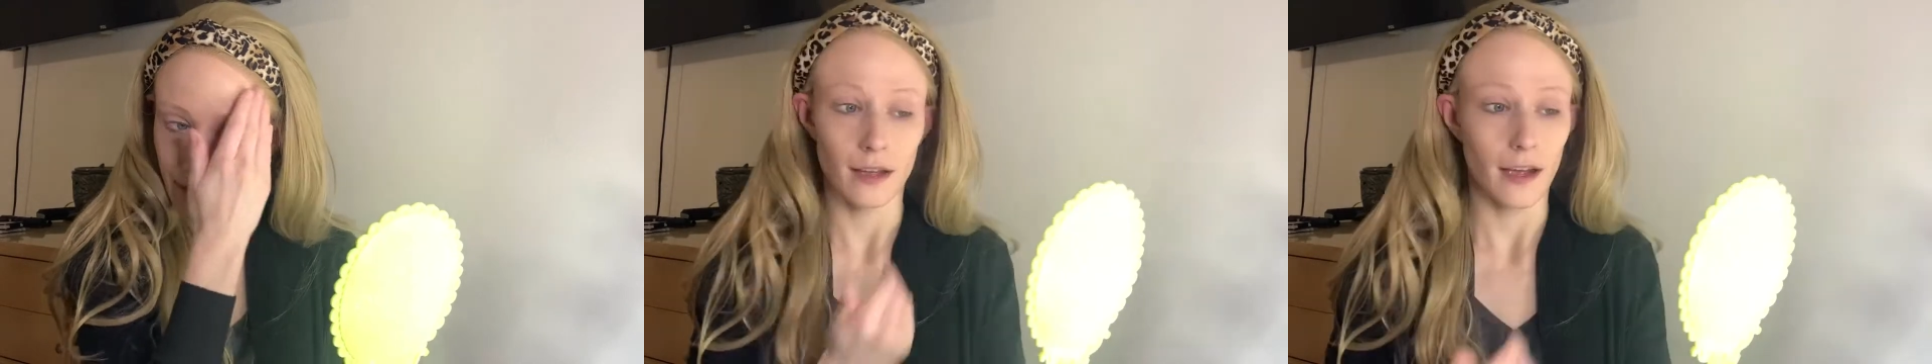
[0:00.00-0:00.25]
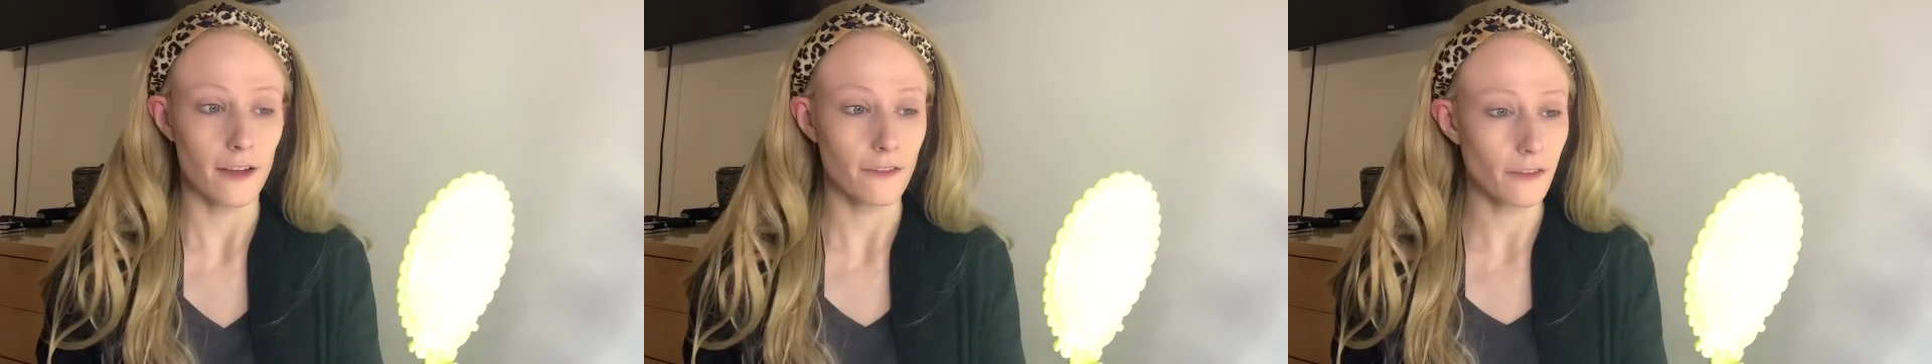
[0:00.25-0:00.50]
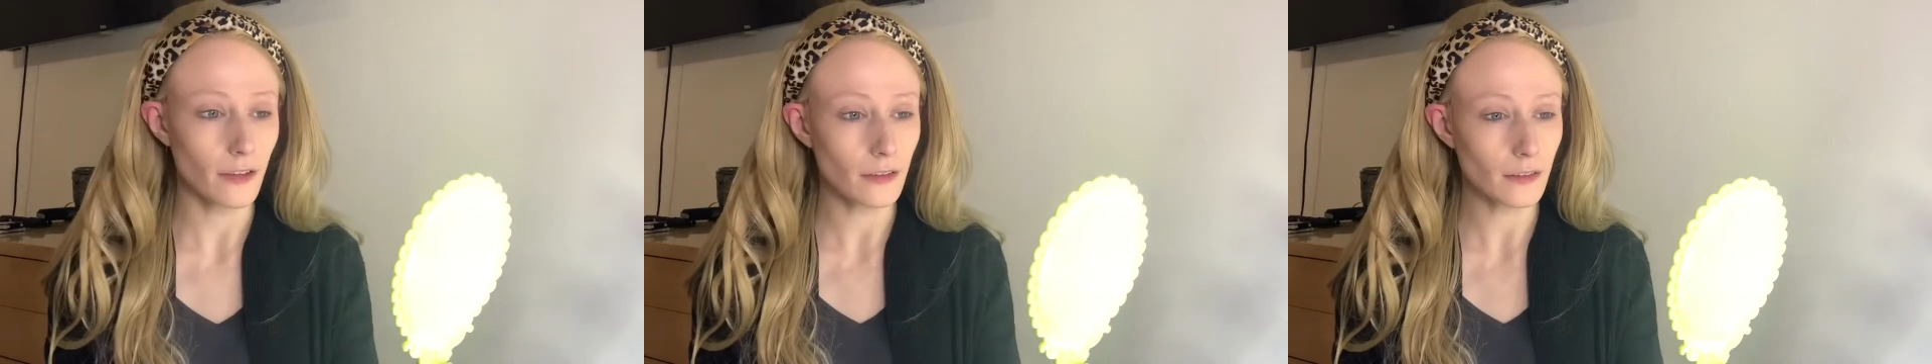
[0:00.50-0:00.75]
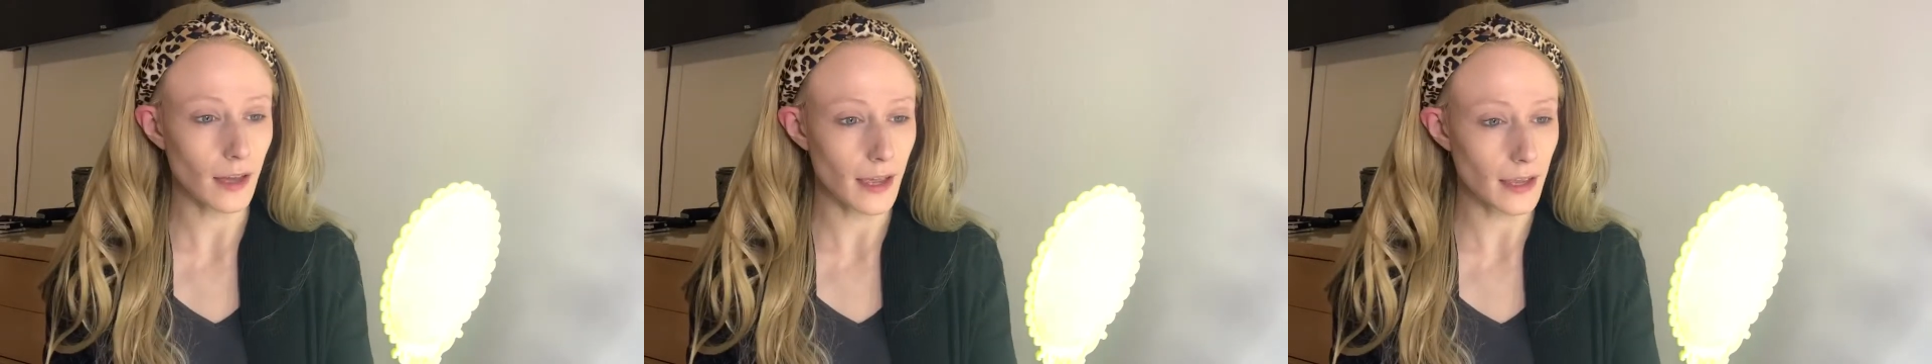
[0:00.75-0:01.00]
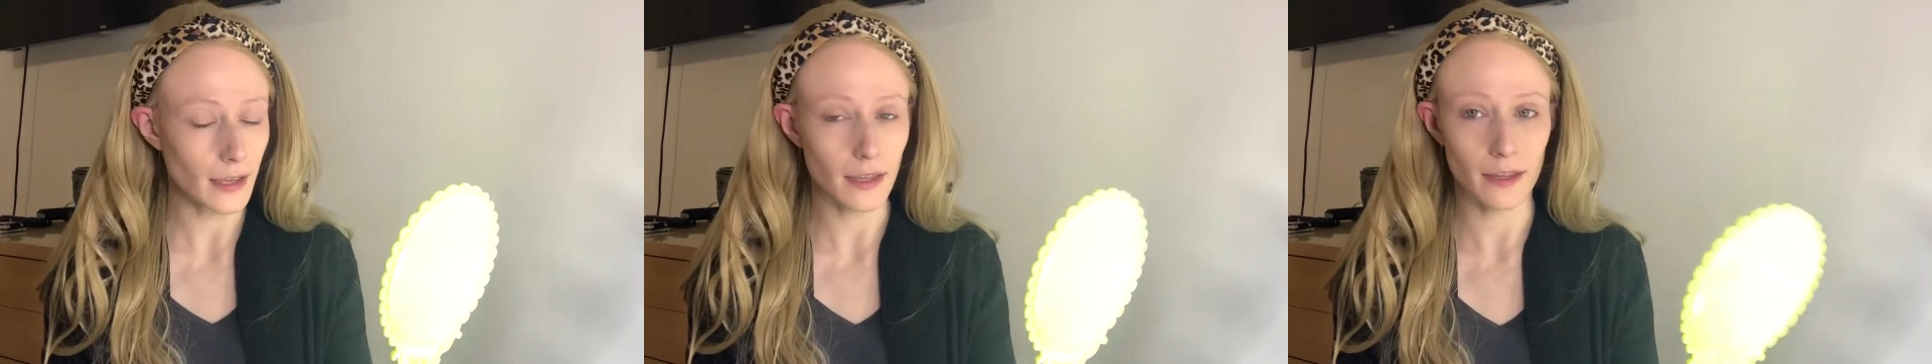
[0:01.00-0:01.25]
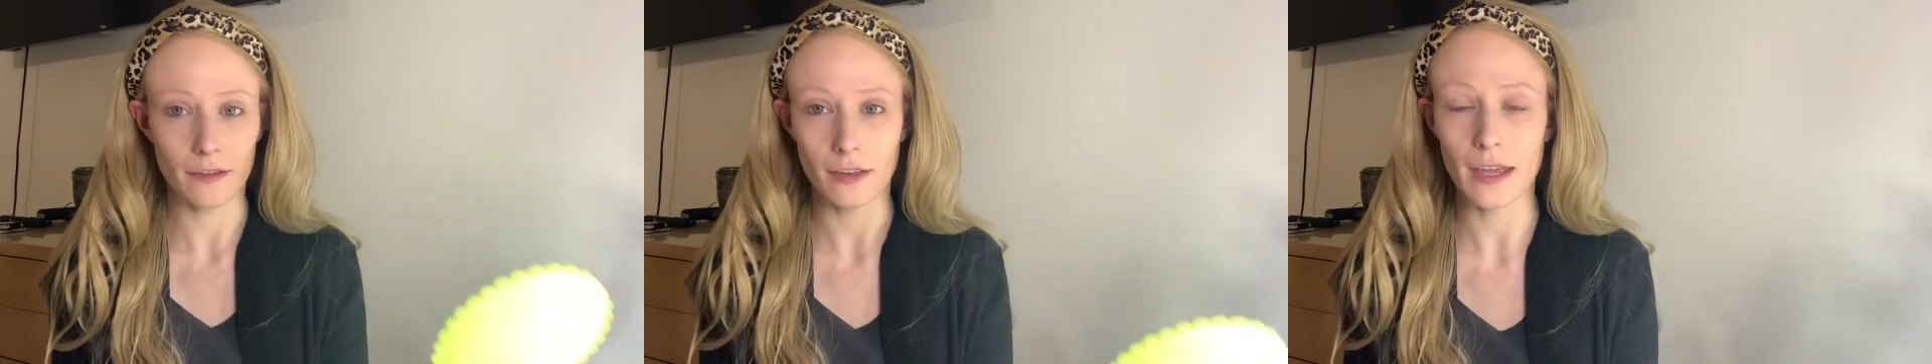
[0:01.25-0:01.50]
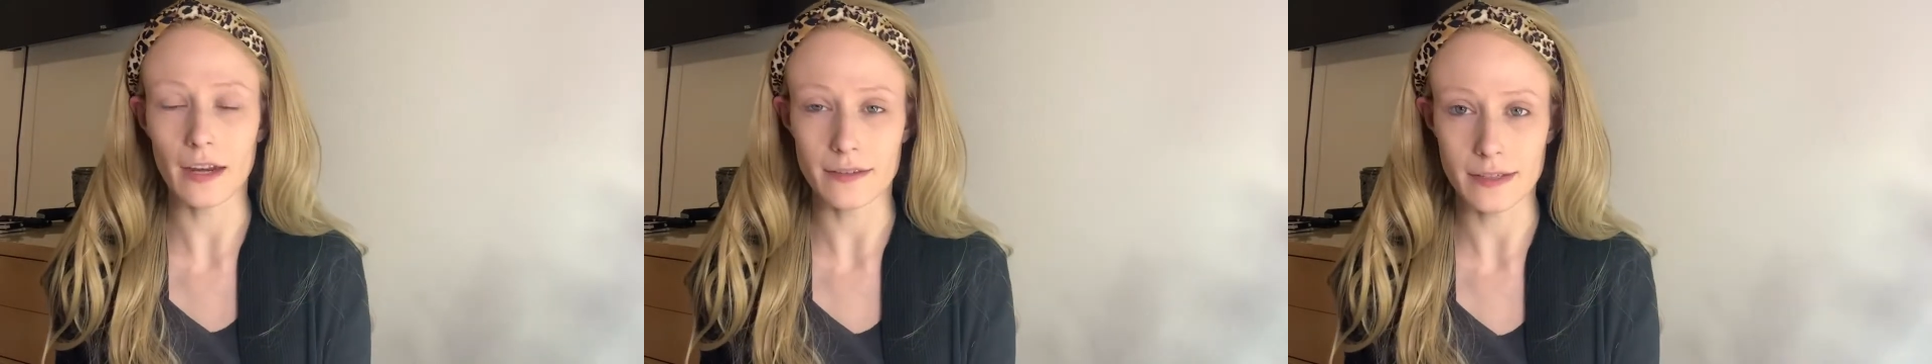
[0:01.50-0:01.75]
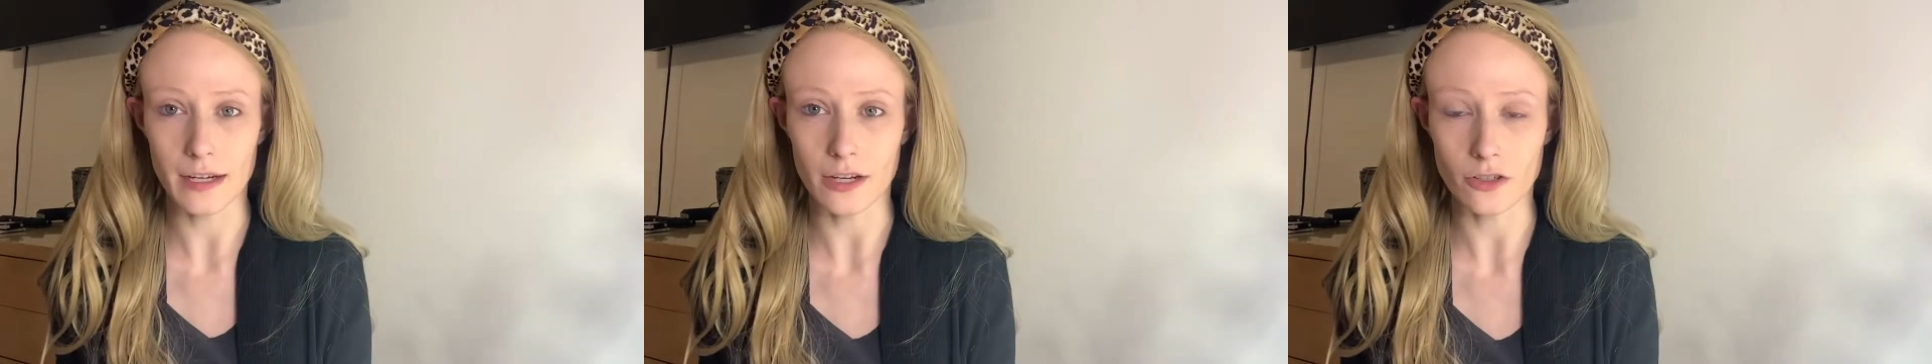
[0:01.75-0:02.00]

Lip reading: I feel like it is going to